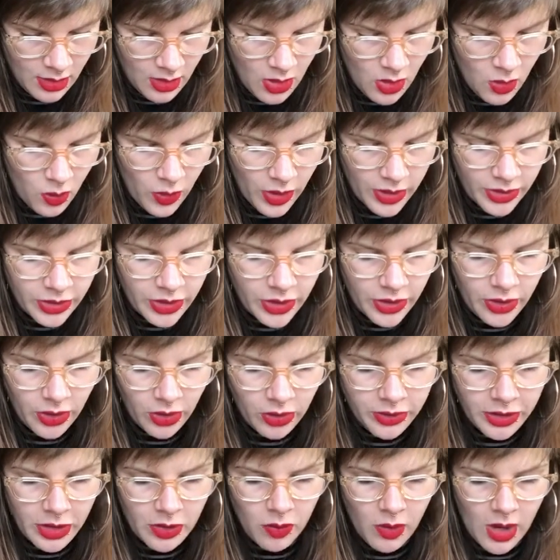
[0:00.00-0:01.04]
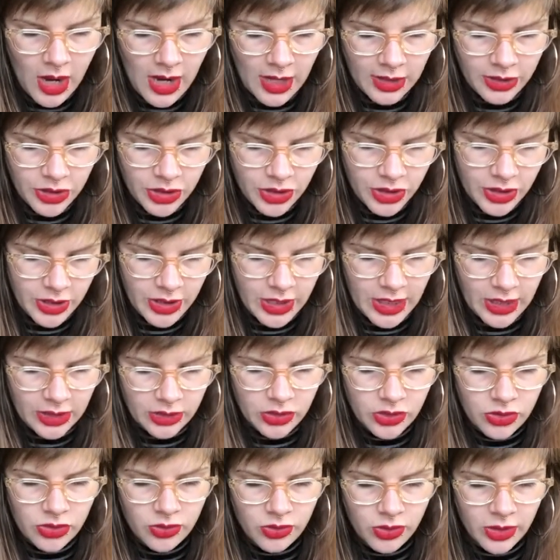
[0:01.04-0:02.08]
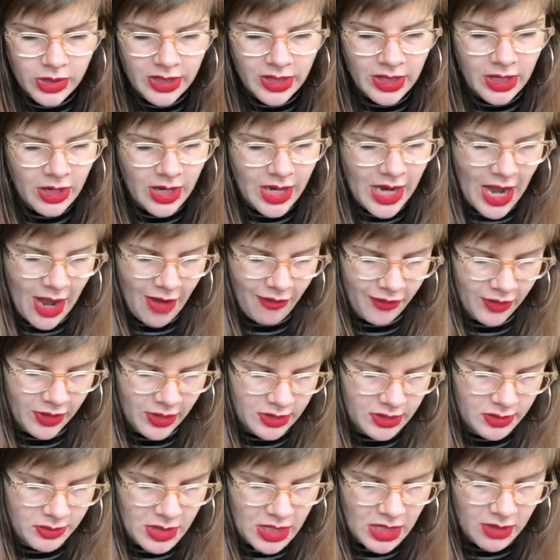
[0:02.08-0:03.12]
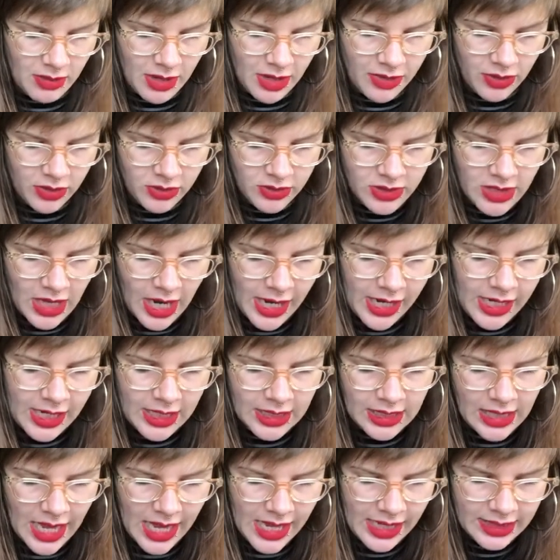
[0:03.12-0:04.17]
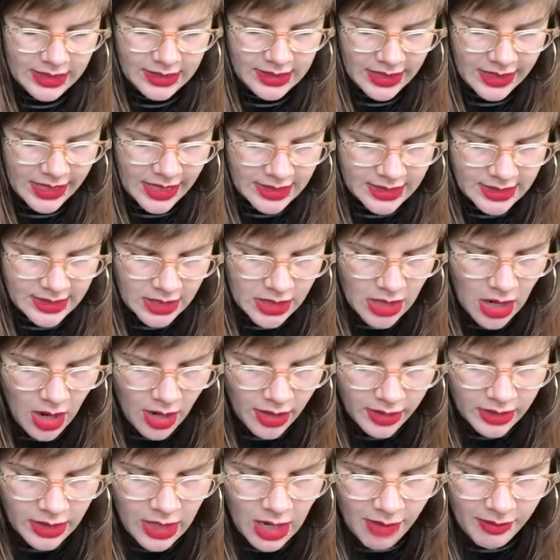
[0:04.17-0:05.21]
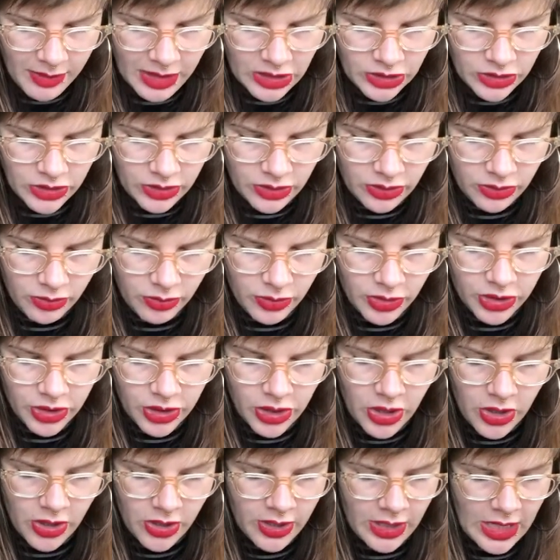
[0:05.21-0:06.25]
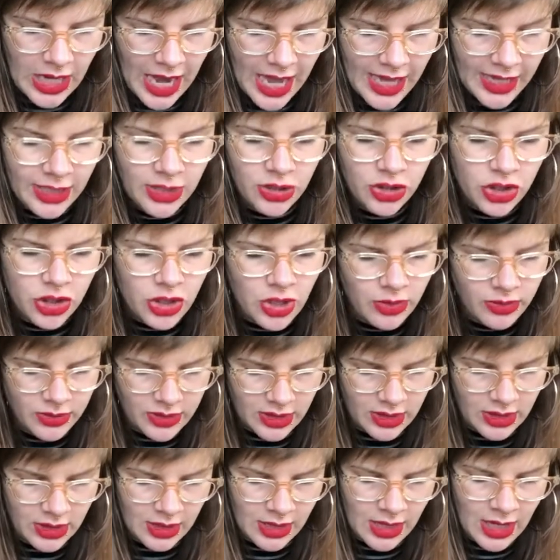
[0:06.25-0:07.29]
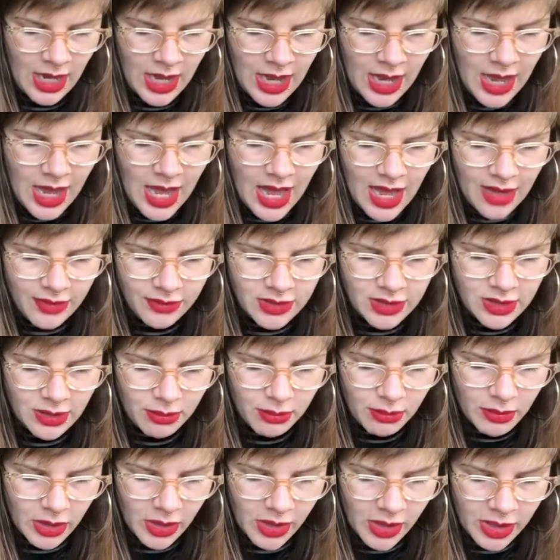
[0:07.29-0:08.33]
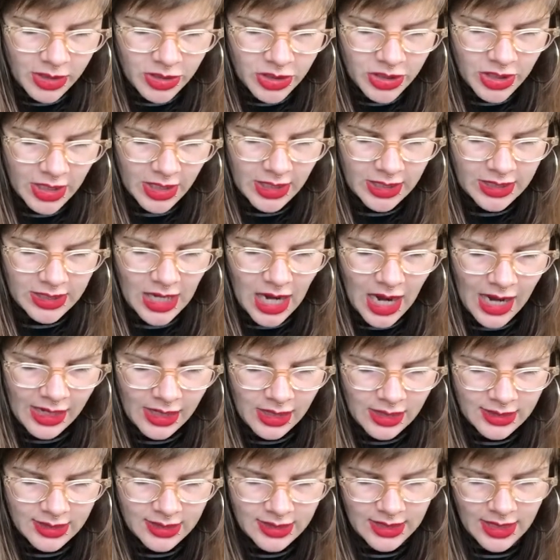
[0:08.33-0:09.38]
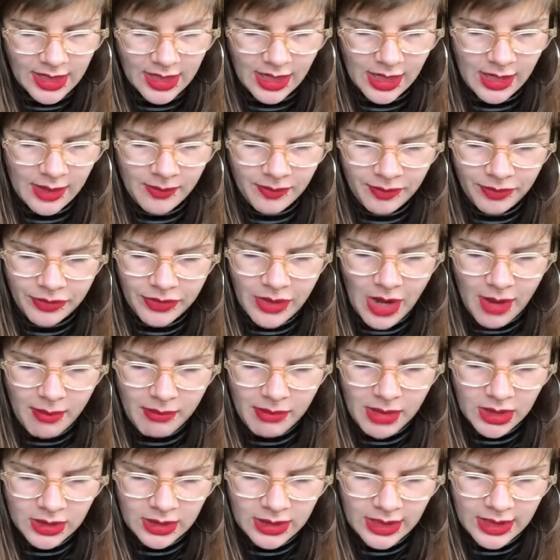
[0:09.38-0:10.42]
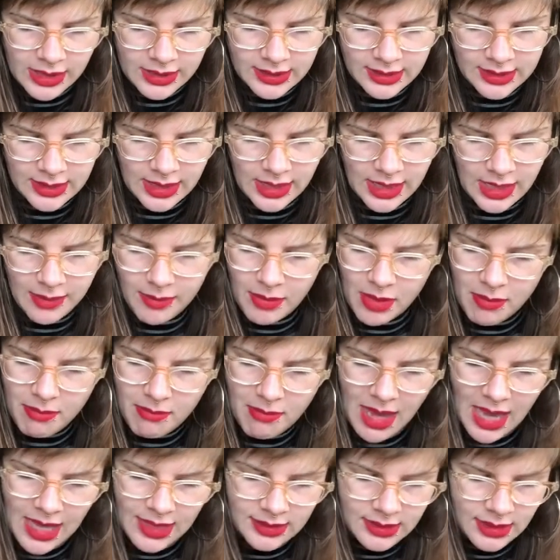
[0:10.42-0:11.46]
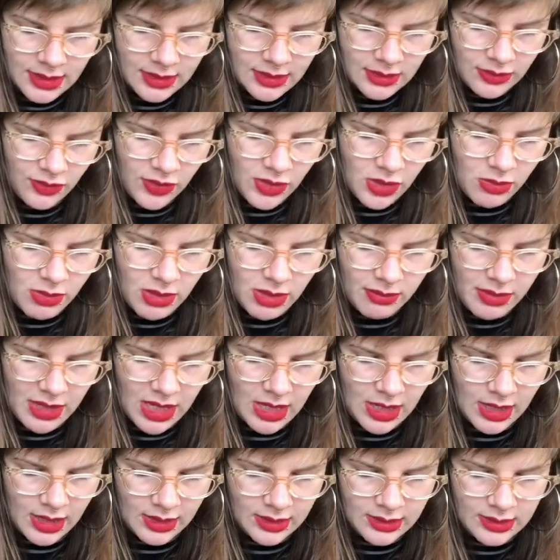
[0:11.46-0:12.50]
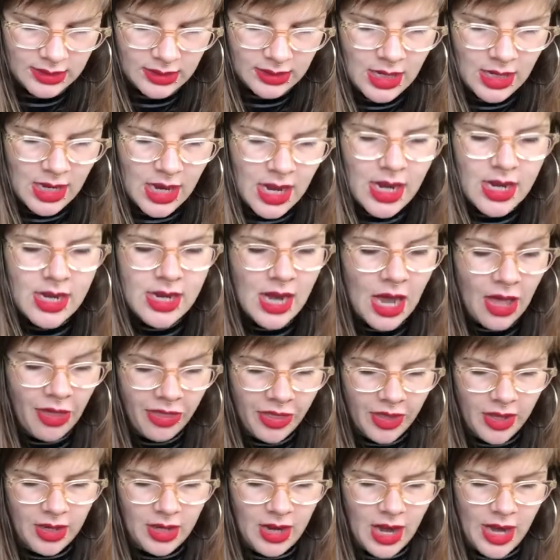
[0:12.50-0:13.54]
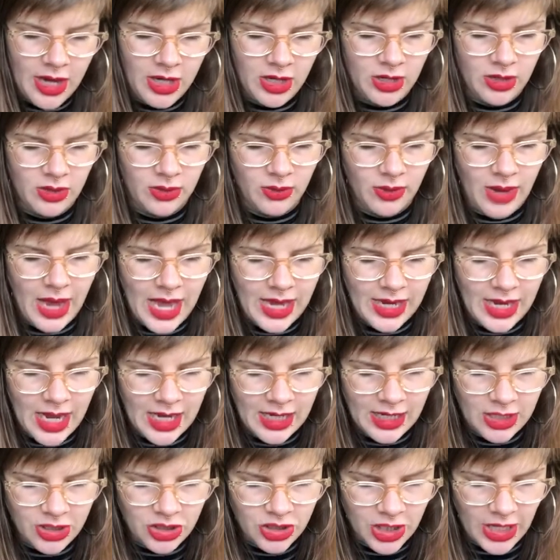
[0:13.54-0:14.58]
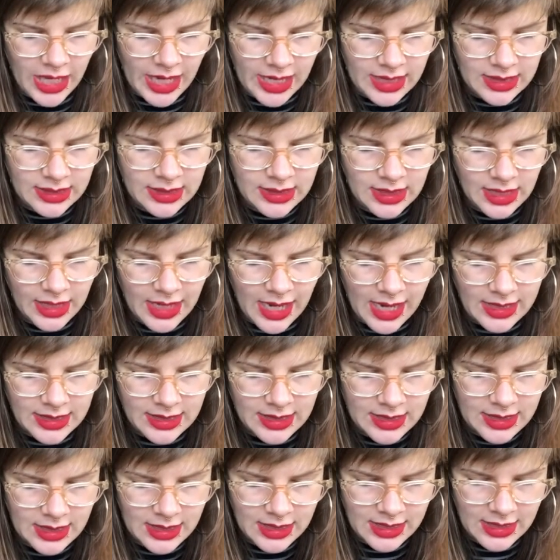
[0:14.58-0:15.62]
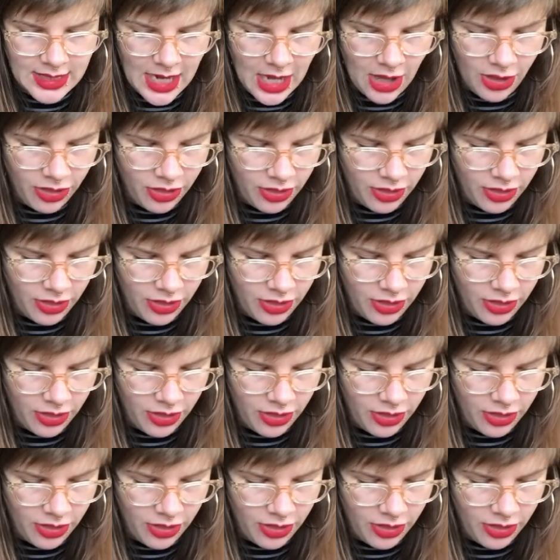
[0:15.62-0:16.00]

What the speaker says: One could only watch the extraordinary efforts made by those tiny legs against an oncoming doom which could, had it chosen, have submerged an entire city, not merely a city, but masses of human beings. Nothing, I knew, had any chance against death.